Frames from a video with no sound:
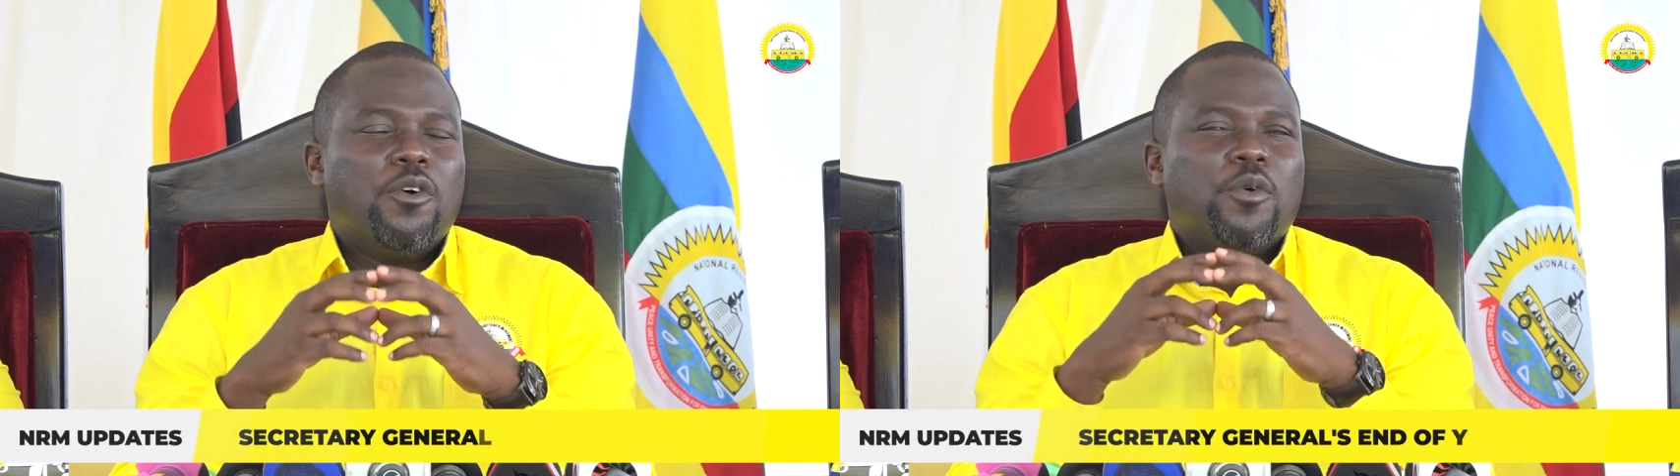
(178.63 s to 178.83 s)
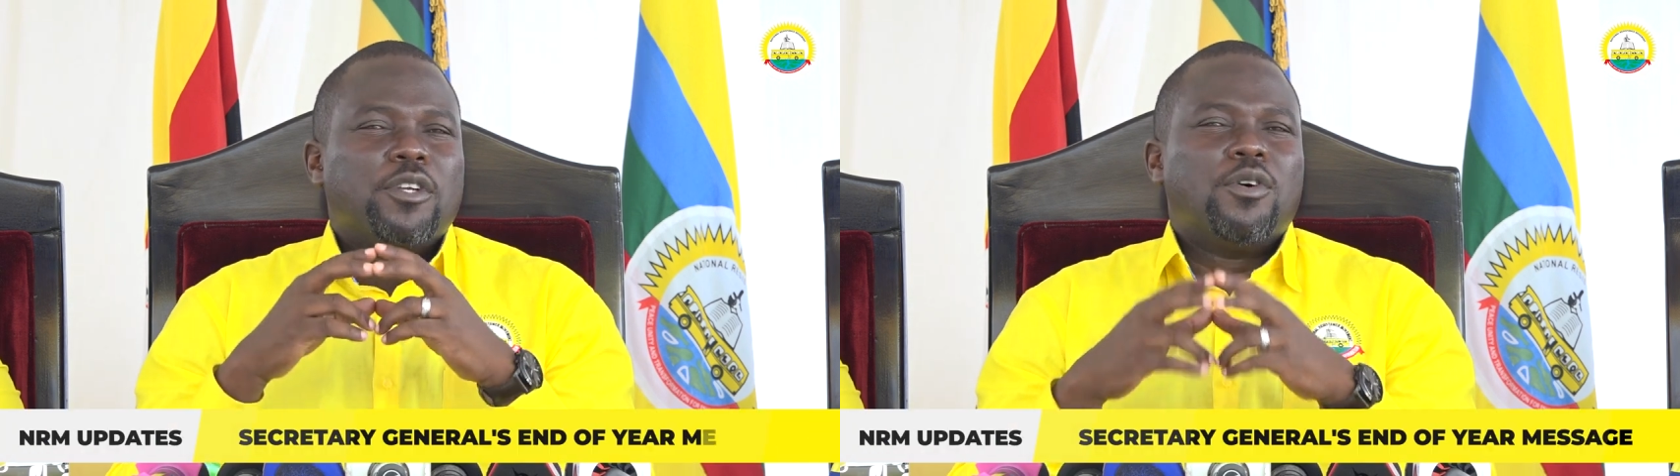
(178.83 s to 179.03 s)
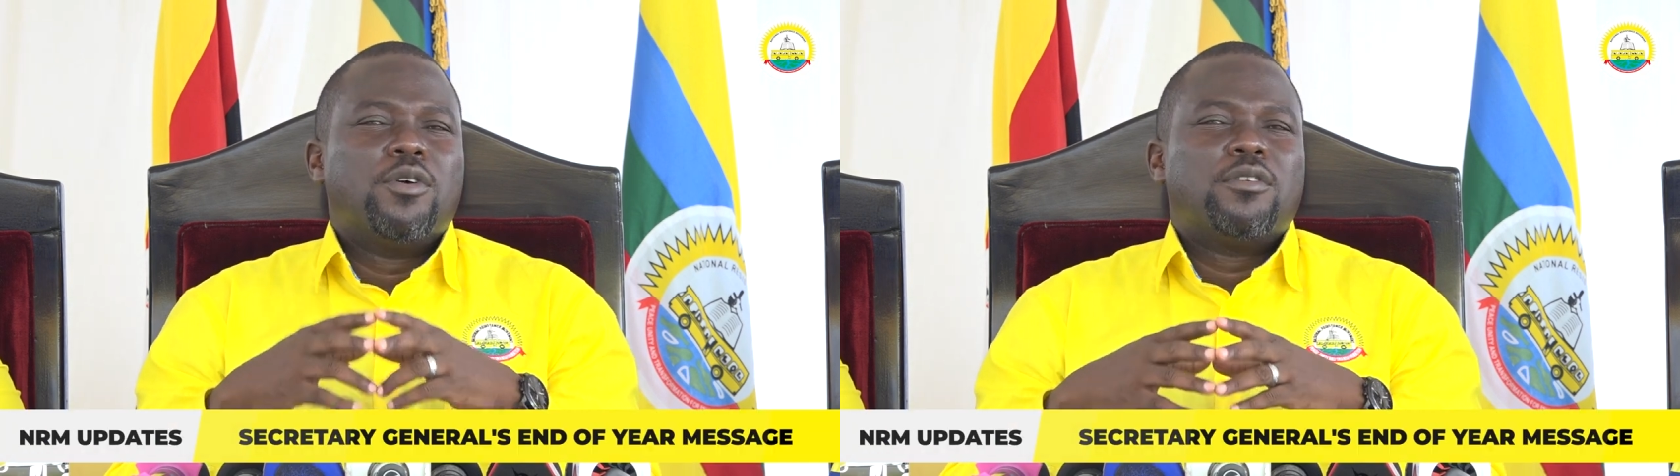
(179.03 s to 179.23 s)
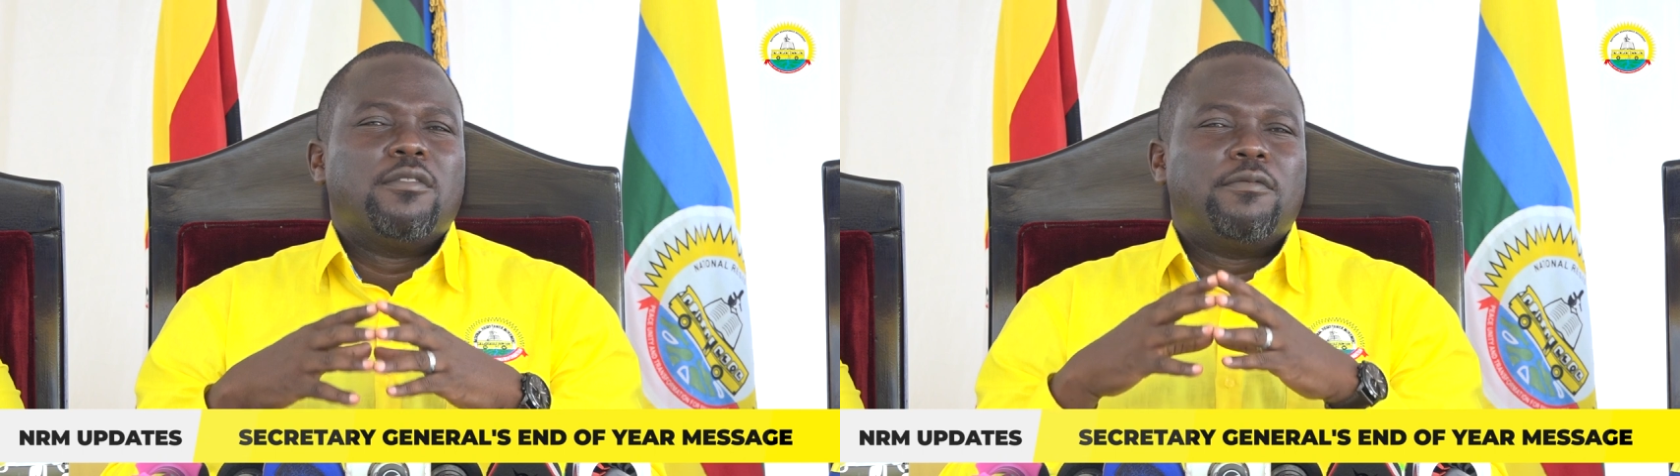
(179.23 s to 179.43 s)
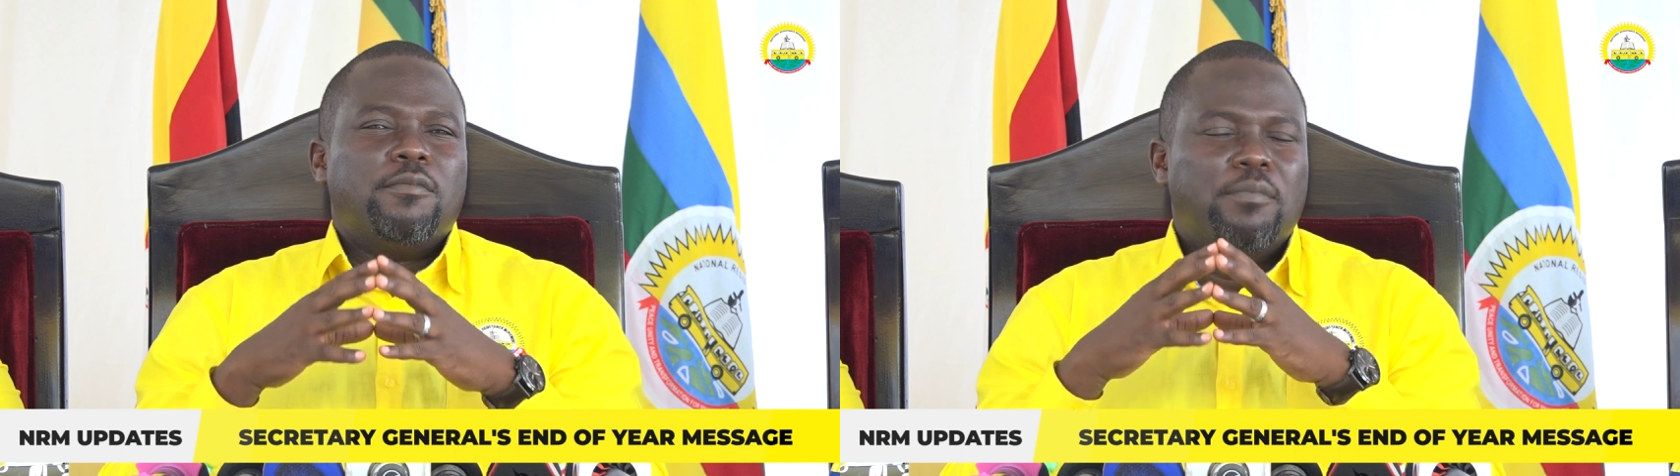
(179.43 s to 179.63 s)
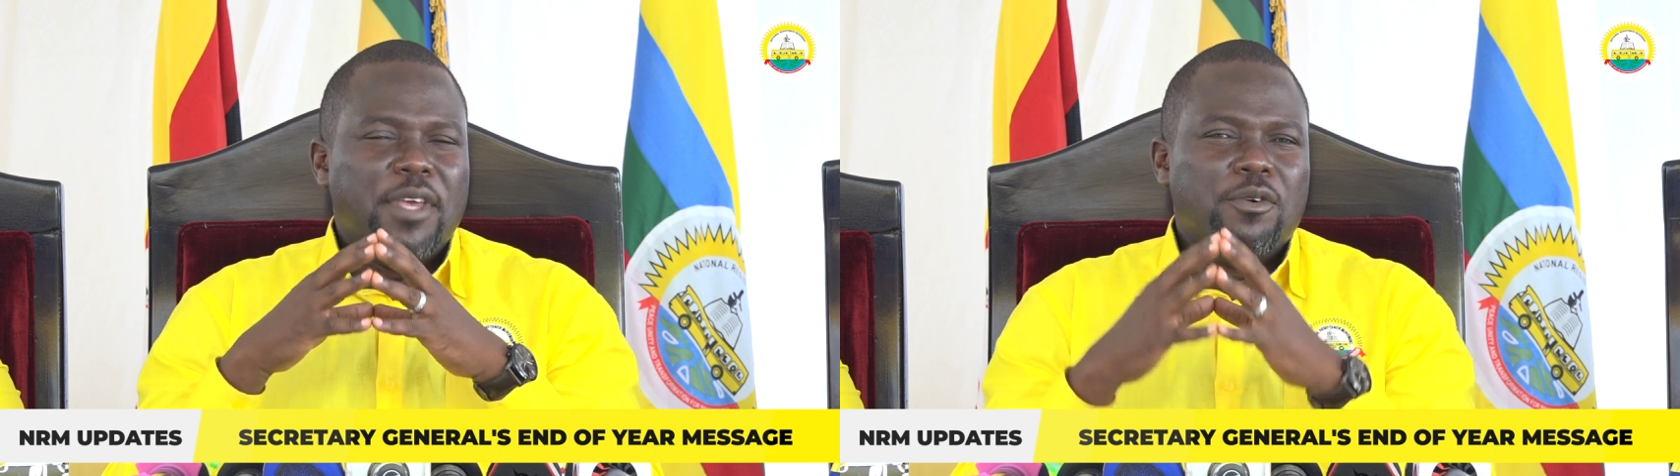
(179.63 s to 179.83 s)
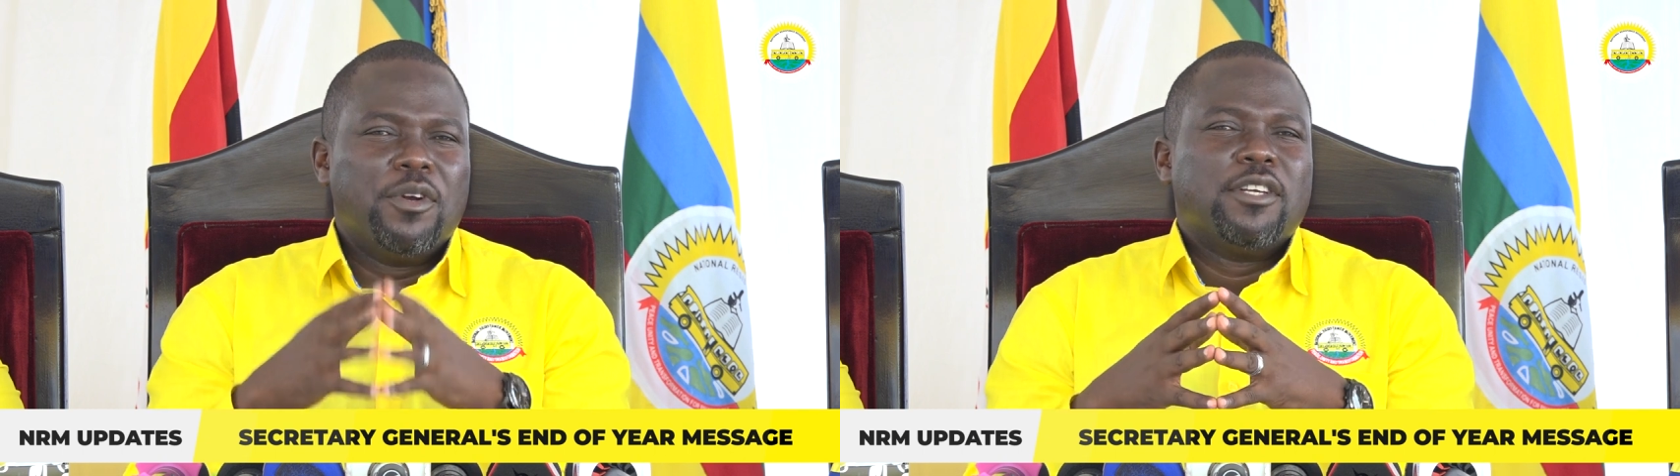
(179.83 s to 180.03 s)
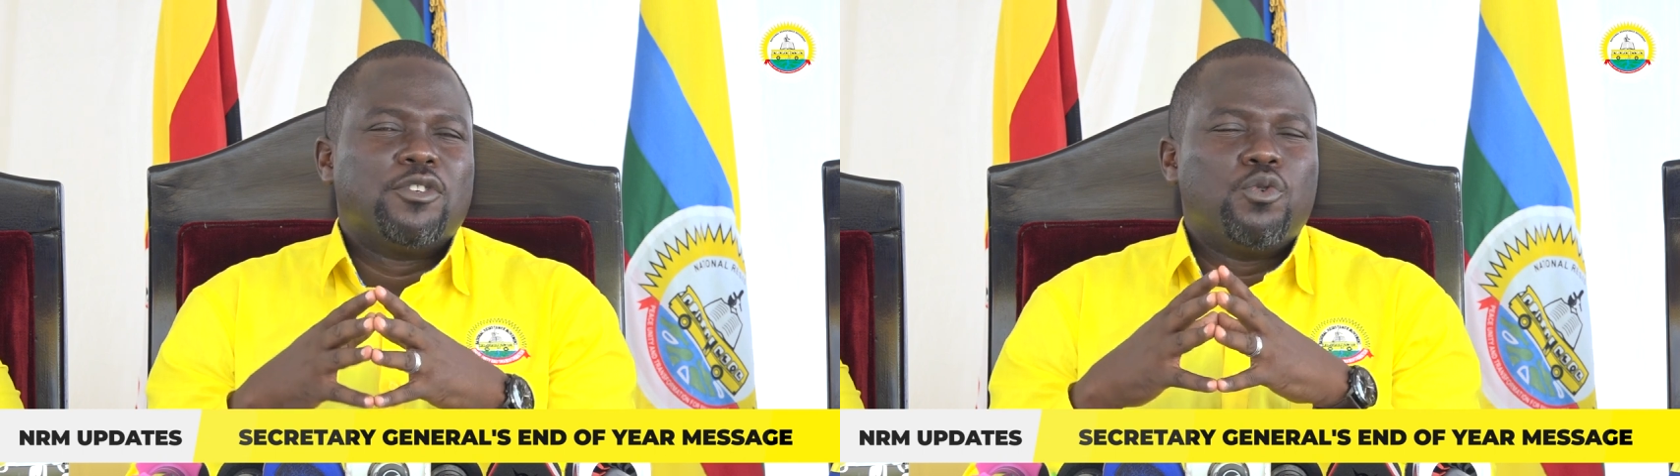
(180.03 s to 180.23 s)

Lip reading: We talked of building